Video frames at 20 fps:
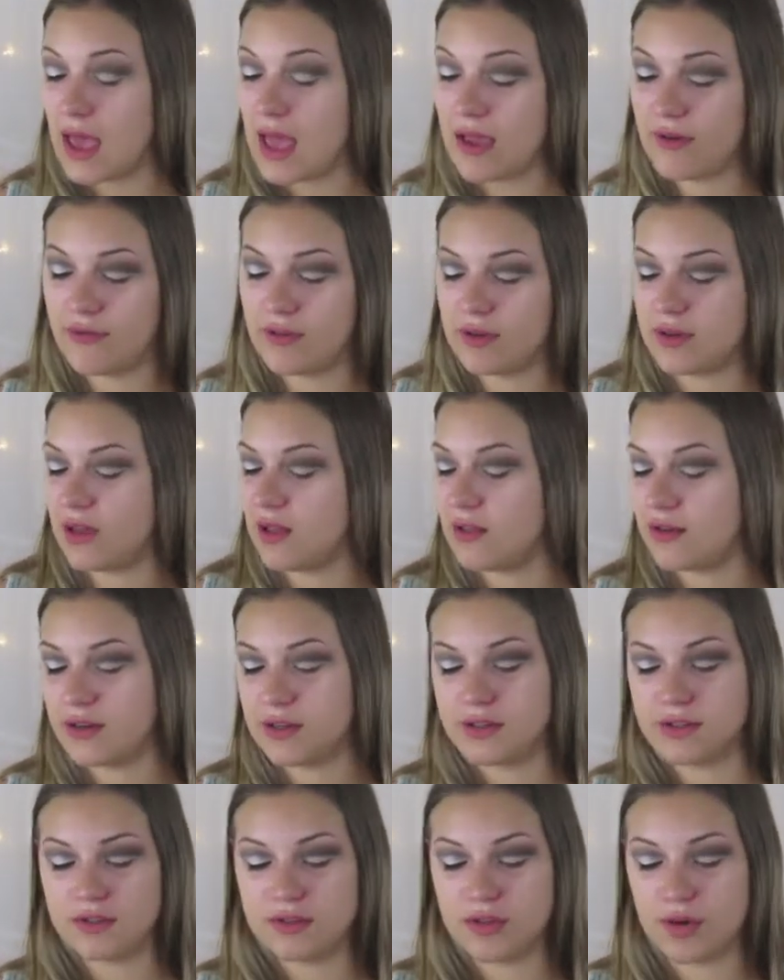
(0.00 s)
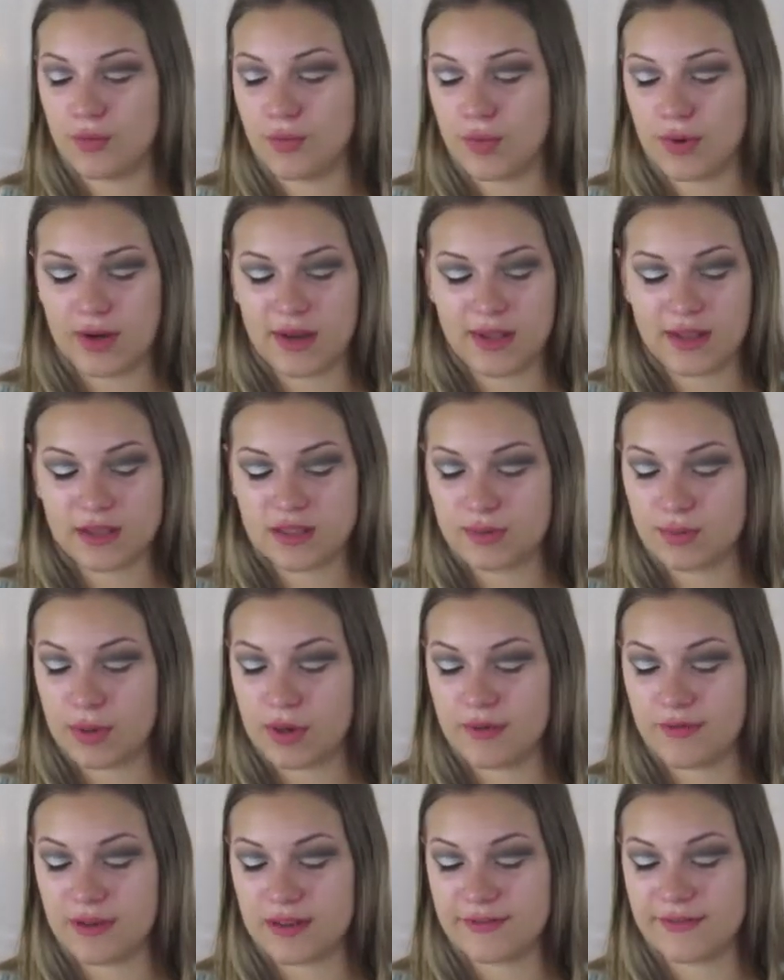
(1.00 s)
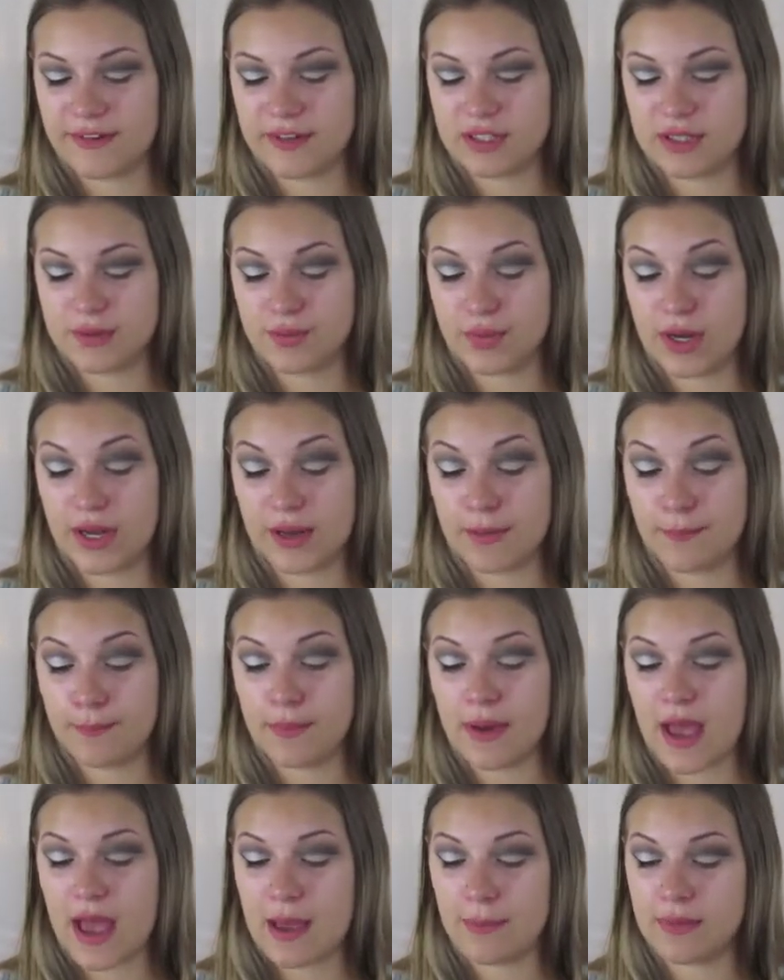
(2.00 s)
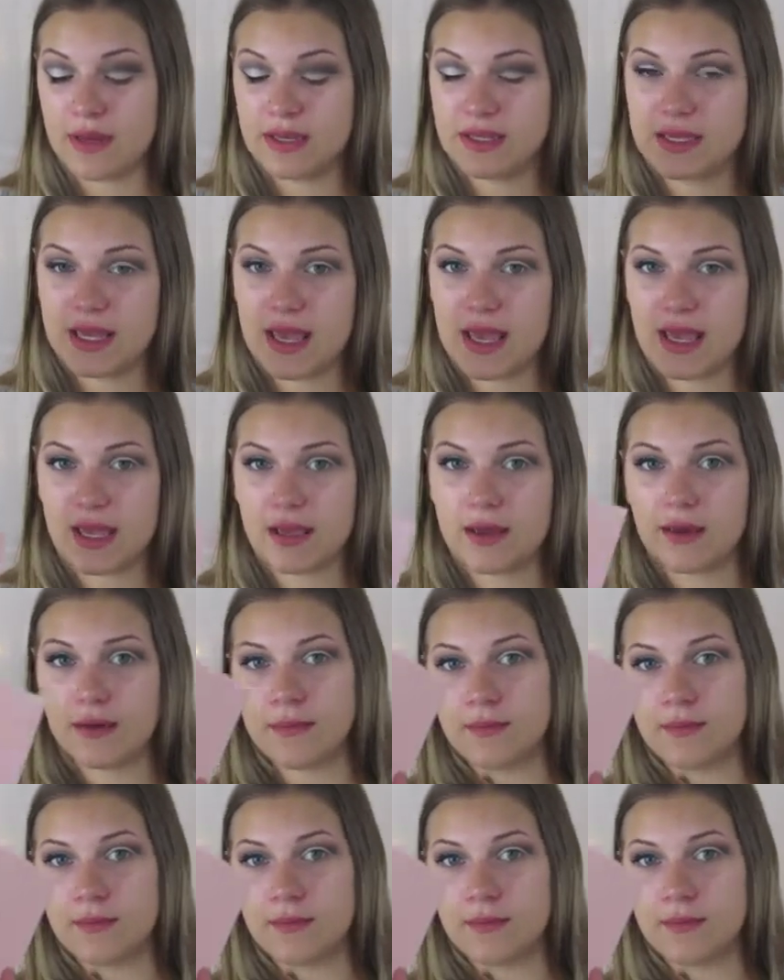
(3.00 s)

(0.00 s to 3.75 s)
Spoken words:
every color is so pretty, it's perfect for spring. But I'm going to take